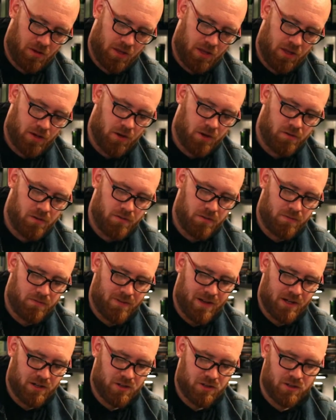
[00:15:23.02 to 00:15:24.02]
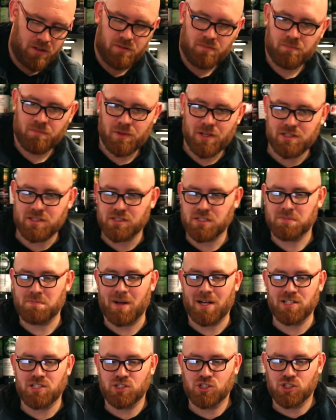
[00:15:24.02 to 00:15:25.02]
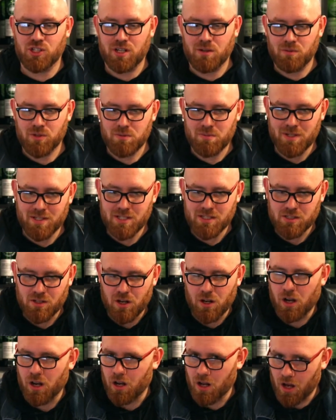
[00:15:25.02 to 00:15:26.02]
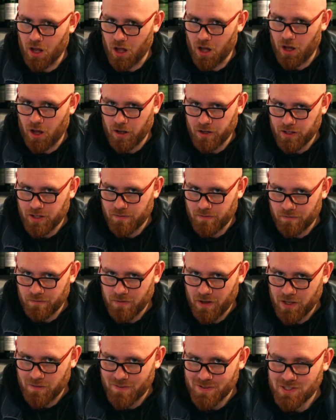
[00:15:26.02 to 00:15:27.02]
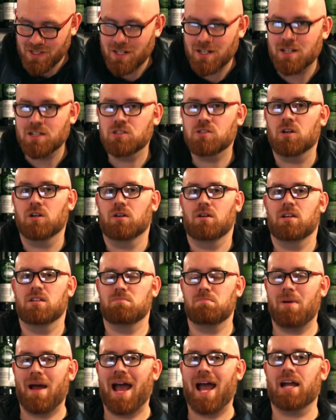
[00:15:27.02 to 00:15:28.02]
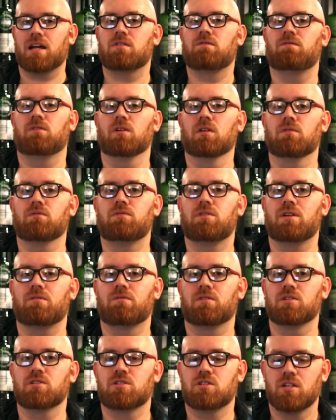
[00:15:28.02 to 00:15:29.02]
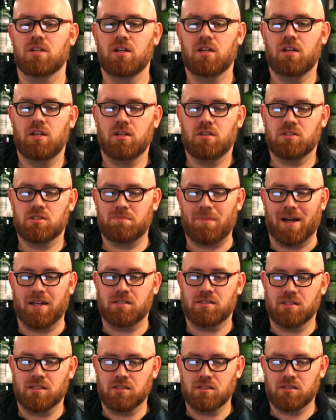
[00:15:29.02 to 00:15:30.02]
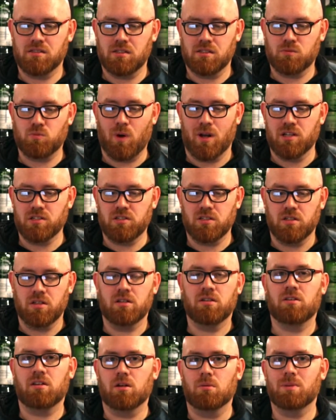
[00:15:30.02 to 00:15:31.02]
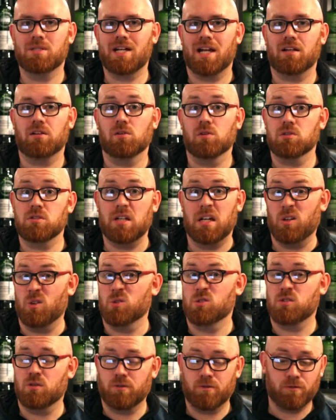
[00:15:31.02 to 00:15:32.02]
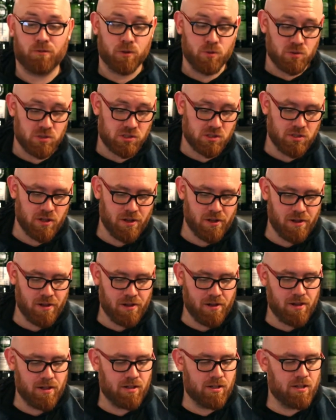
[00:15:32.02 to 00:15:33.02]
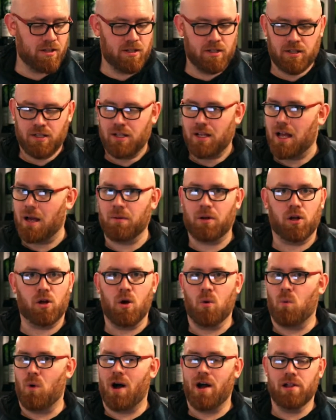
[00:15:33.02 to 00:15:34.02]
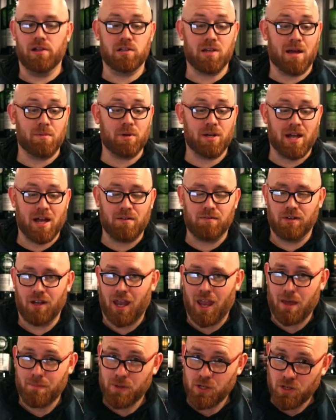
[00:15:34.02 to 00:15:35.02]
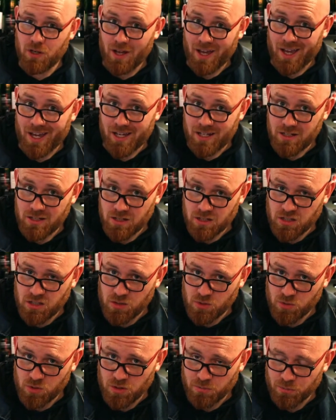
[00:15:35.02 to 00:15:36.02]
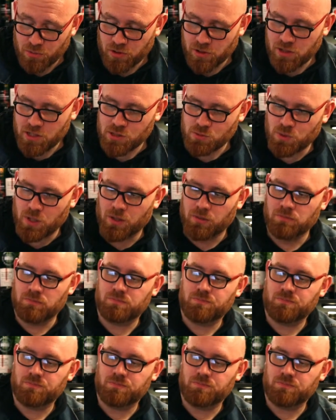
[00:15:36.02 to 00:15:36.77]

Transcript: in honour of the fact that it's a spice gin, which means it's got a lot of different flavours in it, it's packed full of different spices, as well as the botanicals and also fruits. I'm going to go wild. I'm going to have lemon and cucumber in this one.